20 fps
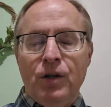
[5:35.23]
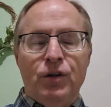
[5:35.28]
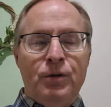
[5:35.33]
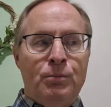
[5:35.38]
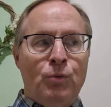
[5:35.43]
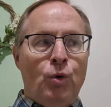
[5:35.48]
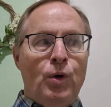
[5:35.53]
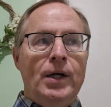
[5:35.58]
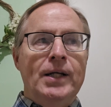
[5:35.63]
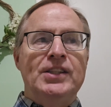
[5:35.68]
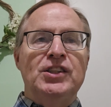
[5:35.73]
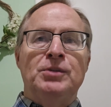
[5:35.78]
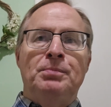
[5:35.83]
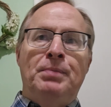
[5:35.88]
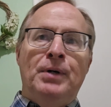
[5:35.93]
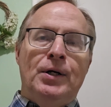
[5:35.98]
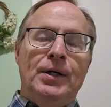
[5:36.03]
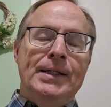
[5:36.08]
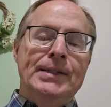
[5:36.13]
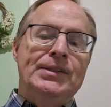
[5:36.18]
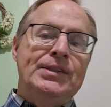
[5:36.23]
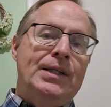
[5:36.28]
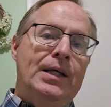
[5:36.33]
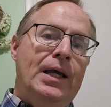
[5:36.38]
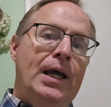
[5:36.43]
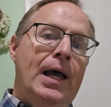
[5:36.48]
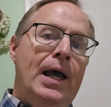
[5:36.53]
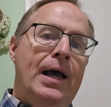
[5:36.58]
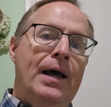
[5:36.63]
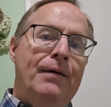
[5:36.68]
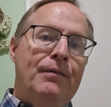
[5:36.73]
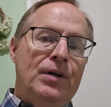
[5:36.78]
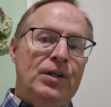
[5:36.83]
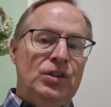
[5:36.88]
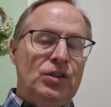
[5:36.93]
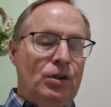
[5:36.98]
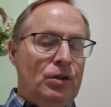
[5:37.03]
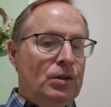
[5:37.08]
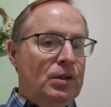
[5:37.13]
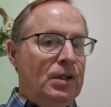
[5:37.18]
the more experience they have in
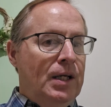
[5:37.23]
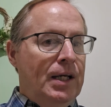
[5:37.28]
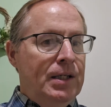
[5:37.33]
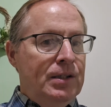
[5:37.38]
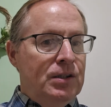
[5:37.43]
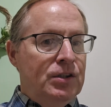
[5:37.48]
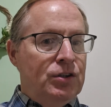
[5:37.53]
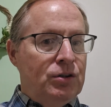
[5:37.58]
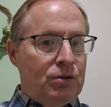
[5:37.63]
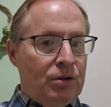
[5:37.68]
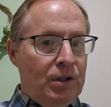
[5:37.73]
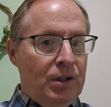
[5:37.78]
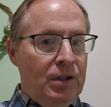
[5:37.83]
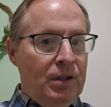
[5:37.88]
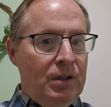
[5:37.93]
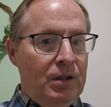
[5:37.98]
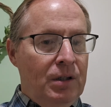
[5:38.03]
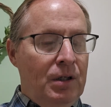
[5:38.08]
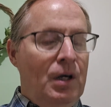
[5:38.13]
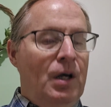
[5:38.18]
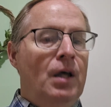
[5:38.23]
a certain industry,